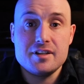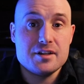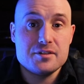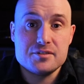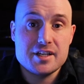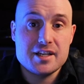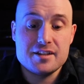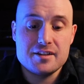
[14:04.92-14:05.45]
you know,
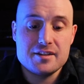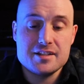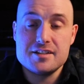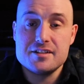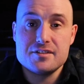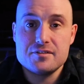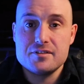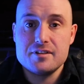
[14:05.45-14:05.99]
say that this
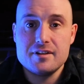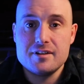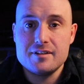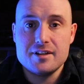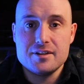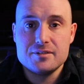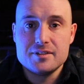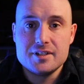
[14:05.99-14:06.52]
is
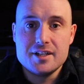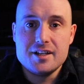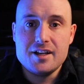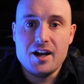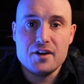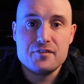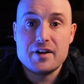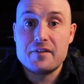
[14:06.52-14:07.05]

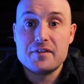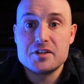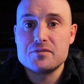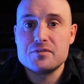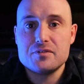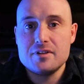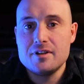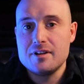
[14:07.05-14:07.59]
I found
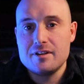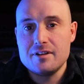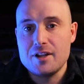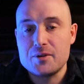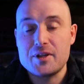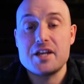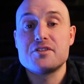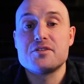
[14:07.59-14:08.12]
this
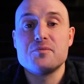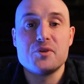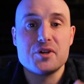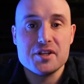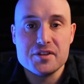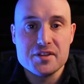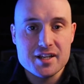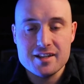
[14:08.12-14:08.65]
location. What do
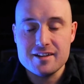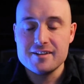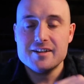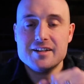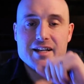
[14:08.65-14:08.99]
you think?